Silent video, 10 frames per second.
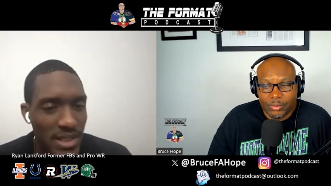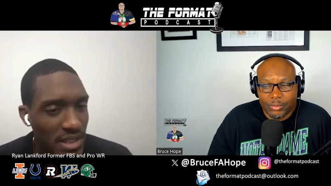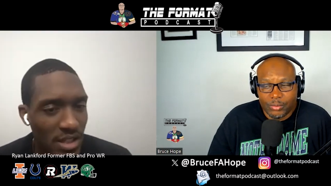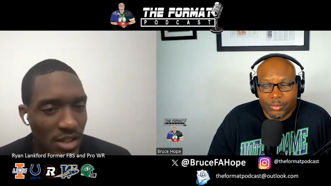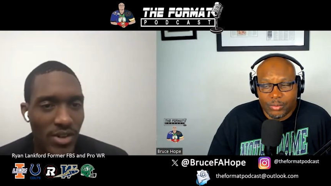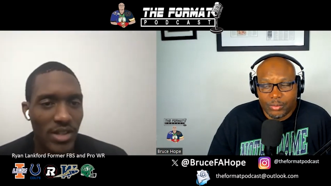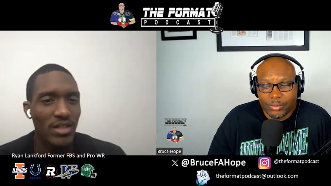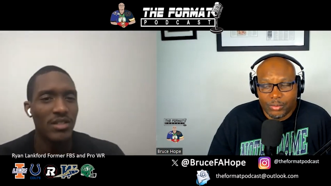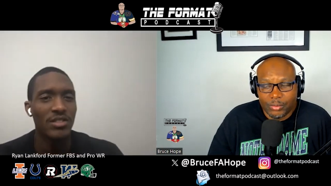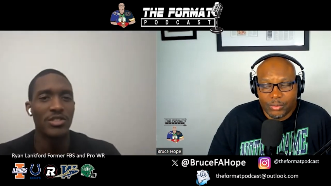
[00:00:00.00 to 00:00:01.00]
Speaker 1: challenge
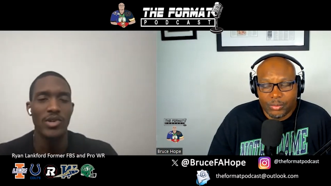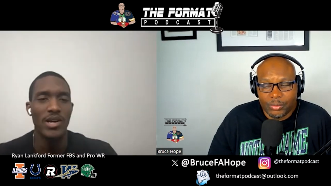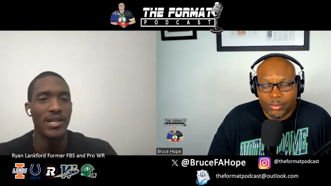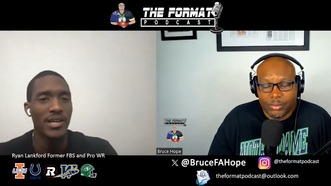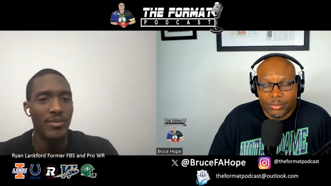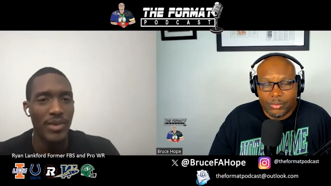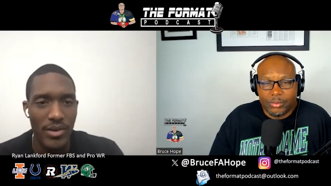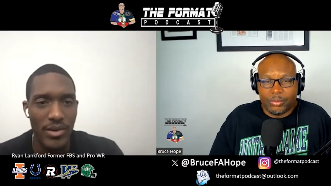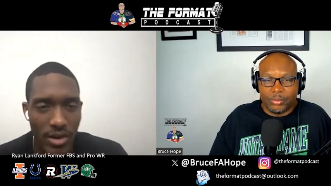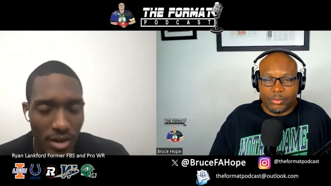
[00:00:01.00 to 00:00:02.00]
myself. I love to just
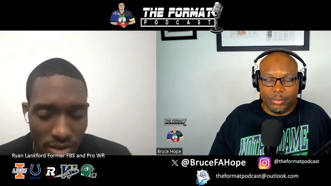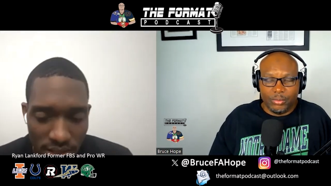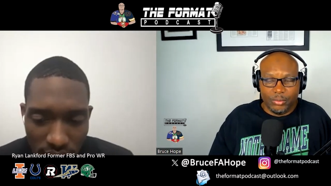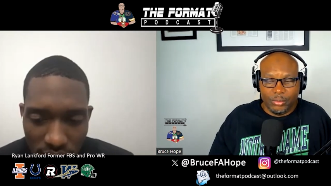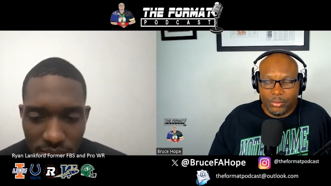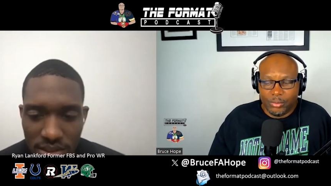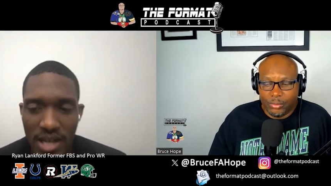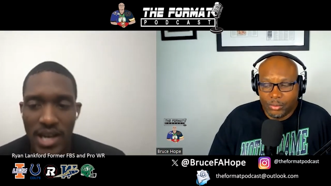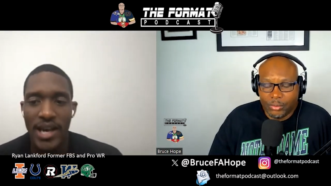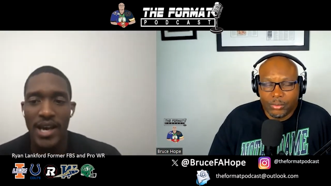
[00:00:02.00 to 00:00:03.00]
try to get better at all
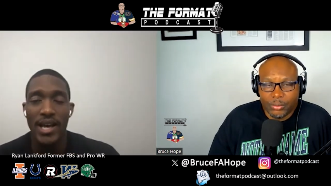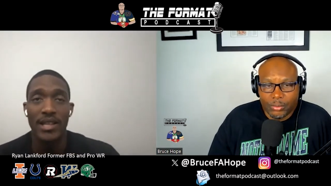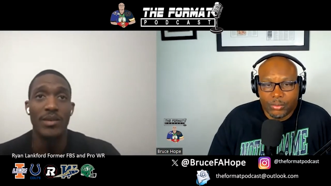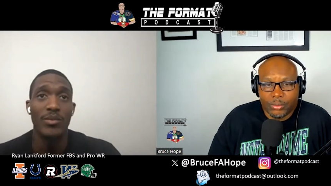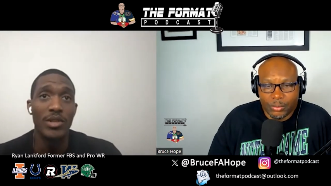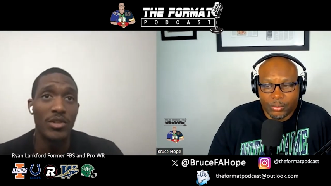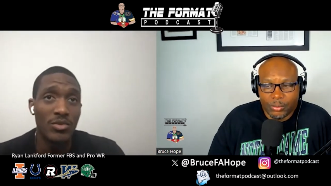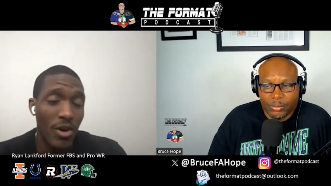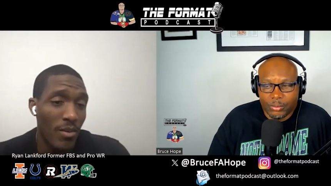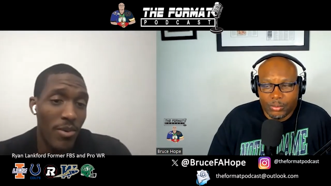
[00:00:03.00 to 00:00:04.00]
times. Mm-hmm.
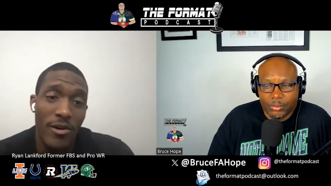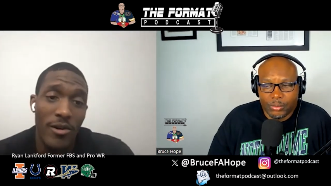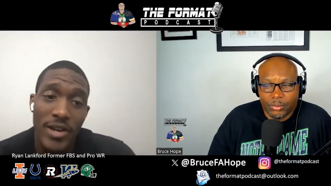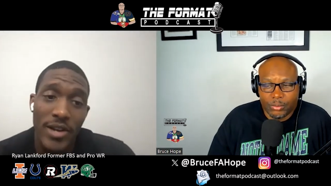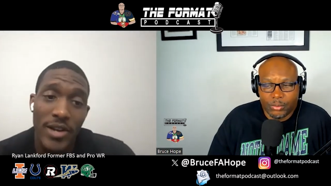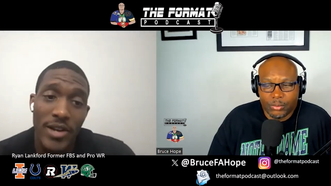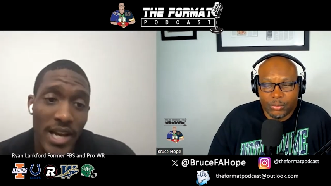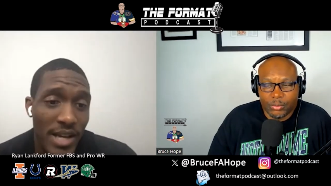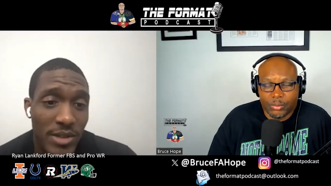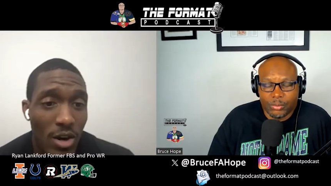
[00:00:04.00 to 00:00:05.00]
And then when the,
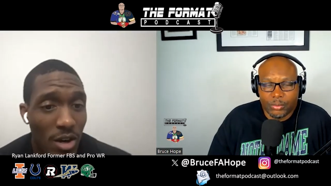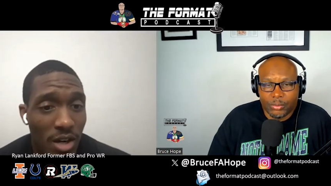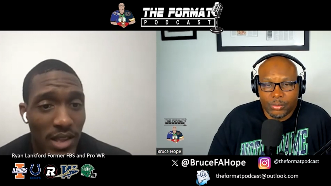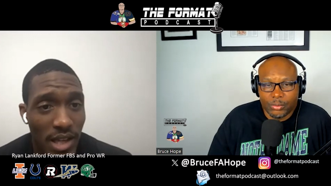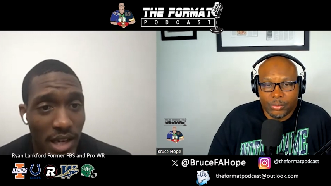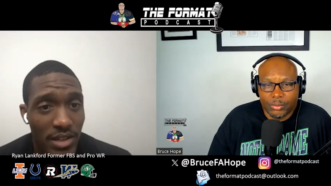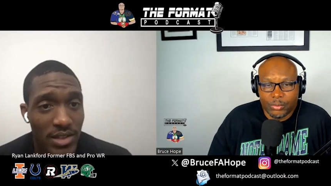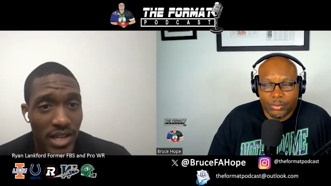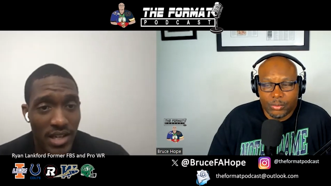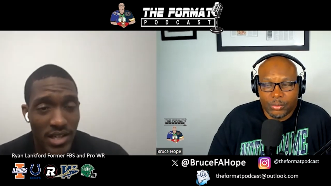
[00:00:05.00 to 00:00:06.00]
those barn burner games
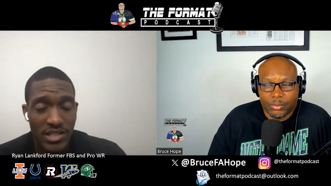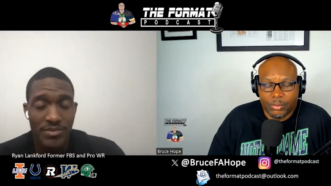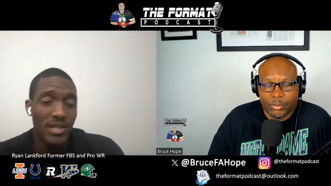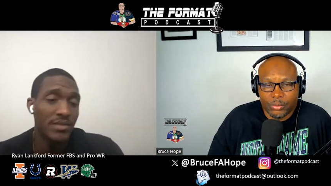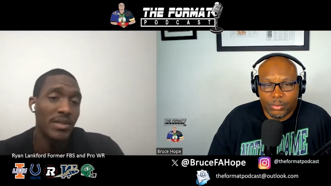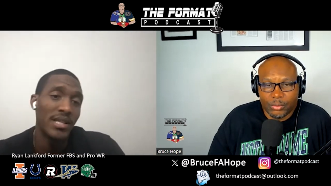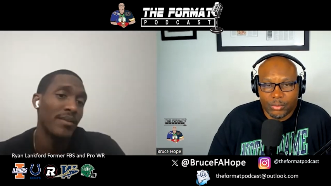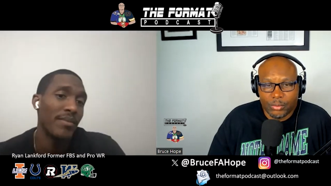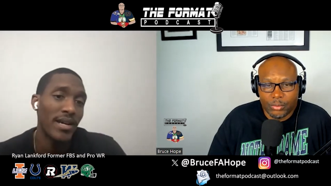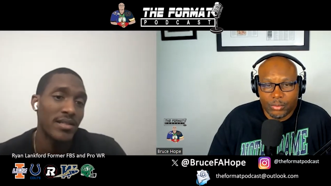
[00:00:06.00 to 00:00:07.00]
are on. Oh, like you said, it
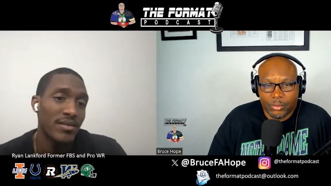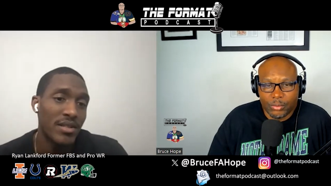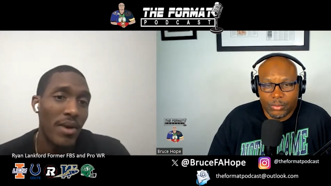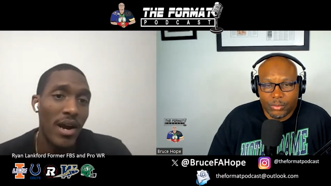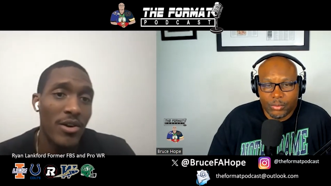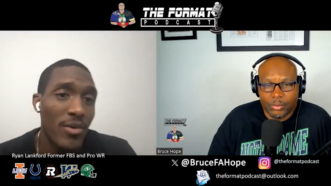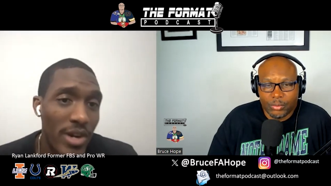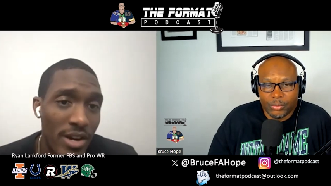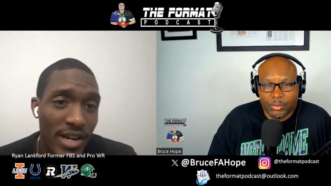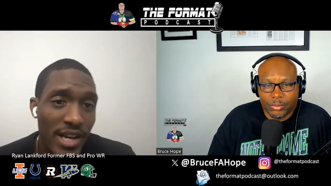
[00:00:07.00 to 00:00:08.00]
just makes me think back to,
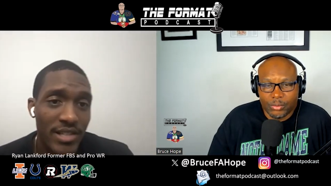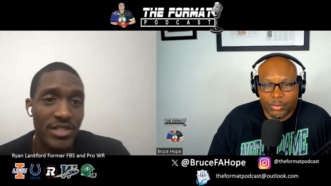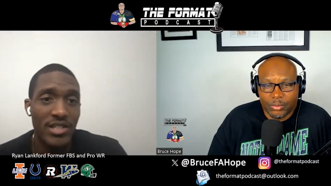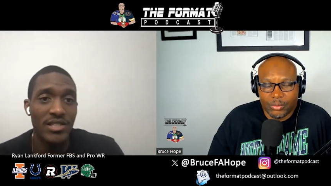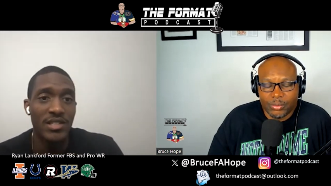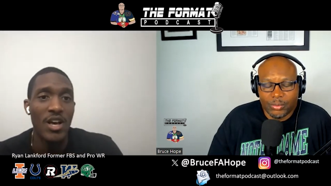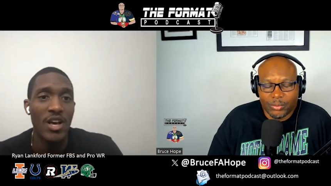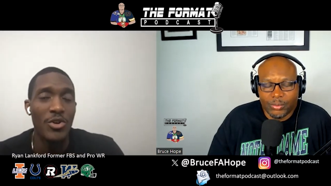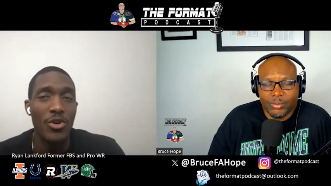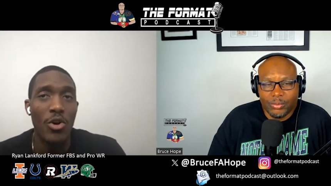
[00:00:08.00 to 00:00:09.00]
to my career and
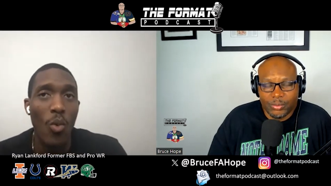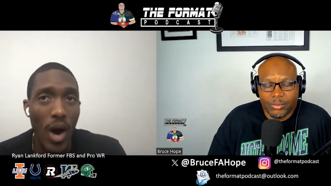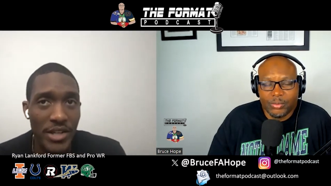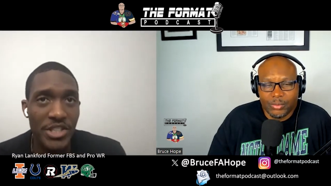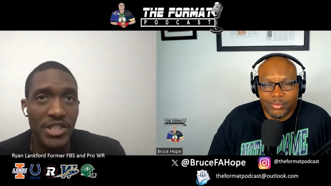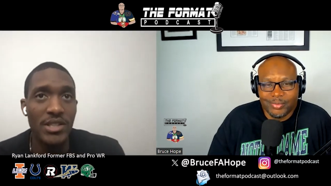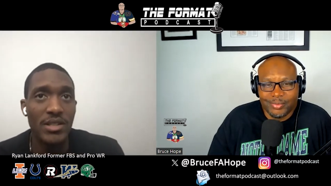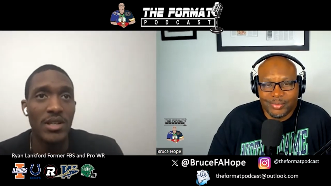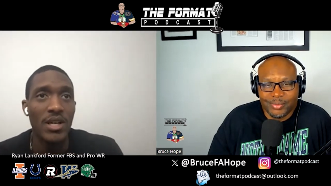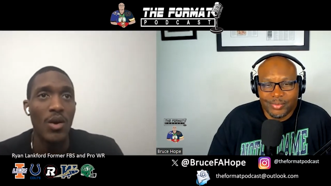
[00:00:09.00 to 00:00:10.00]
mm-hmm. just you know
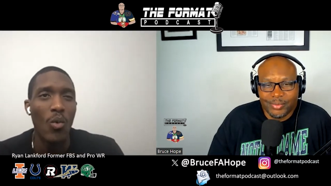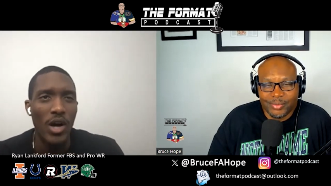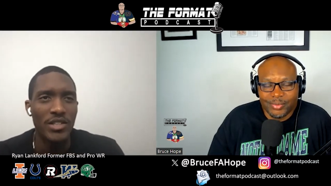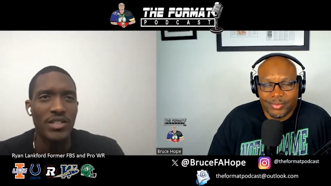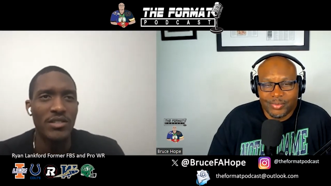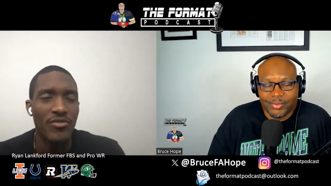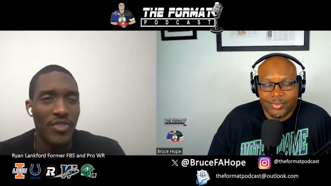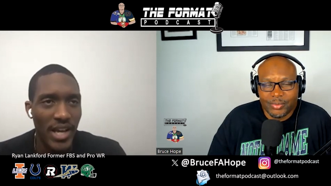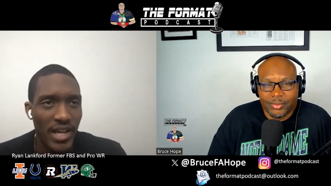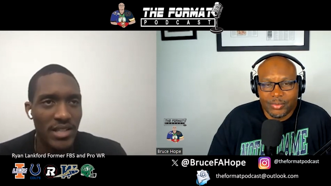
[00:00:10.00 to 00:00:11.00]
watching
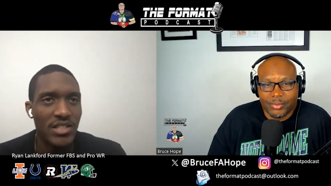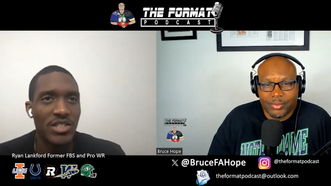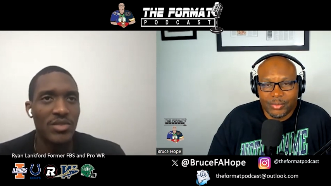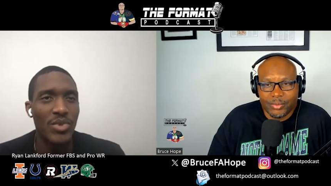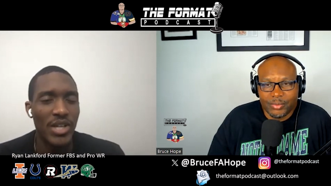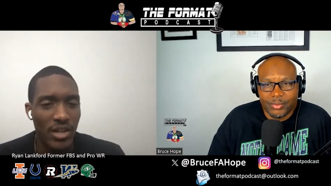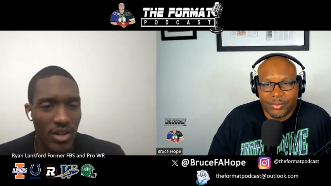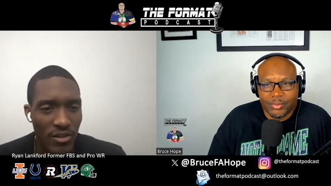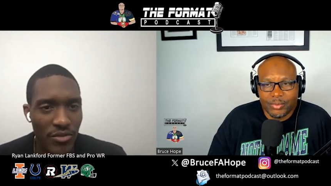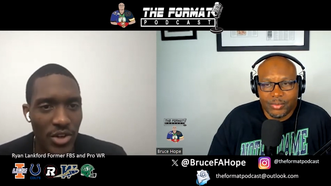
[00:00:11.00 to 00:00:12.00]
watching the fans and
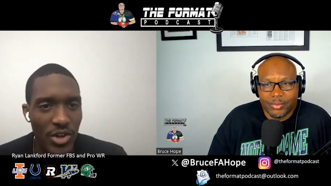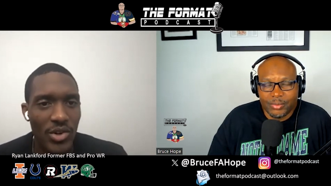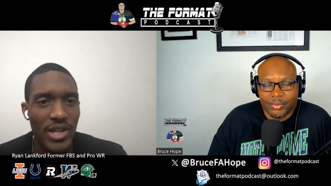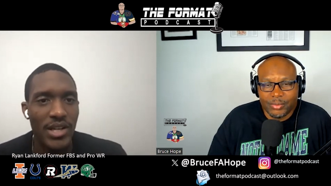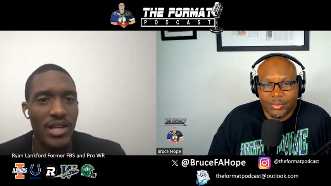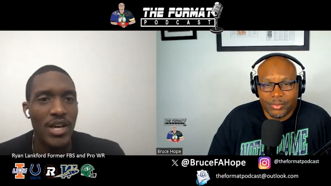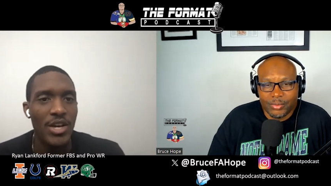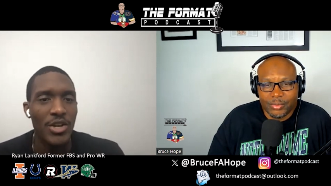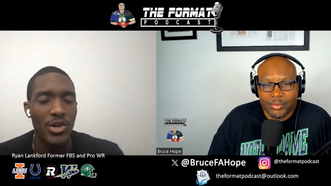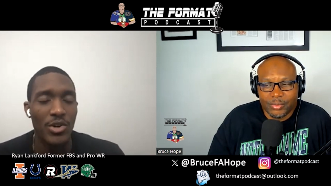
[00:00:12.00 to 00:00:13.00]
just being on the
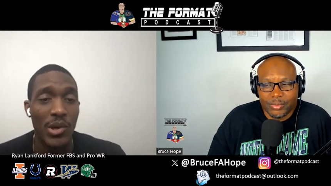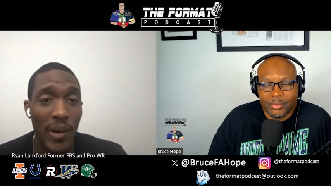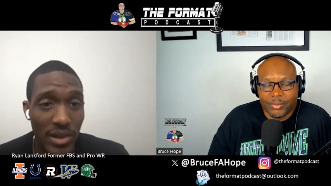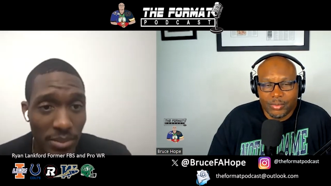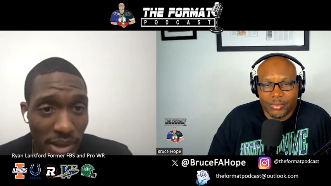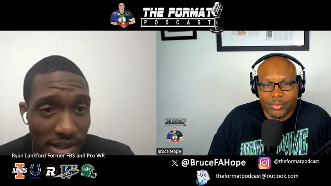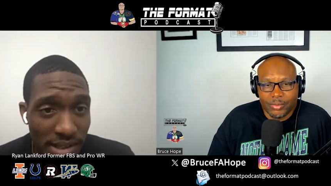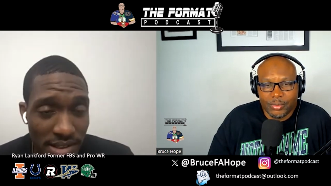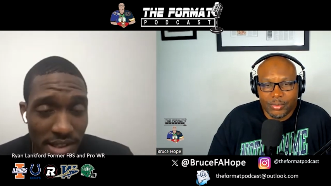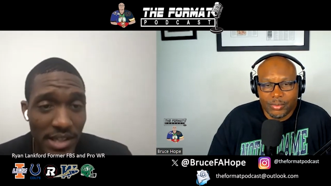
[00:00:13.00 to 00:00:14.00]
field and you know
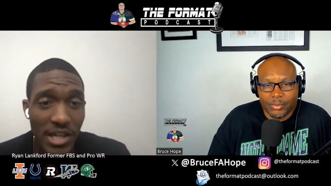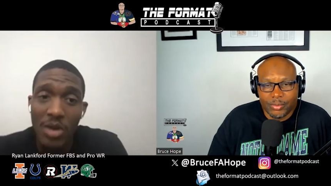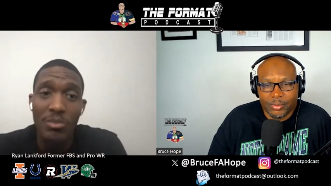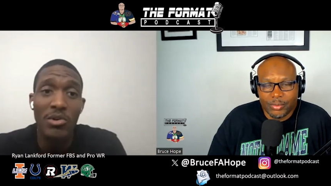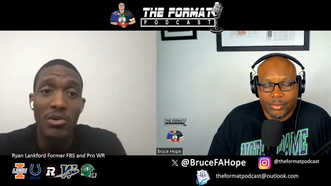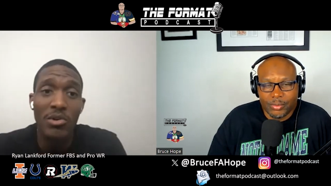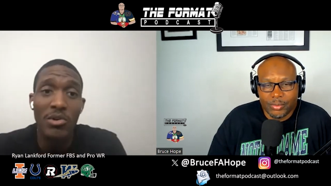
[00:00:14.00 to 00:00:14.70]
knowing the play that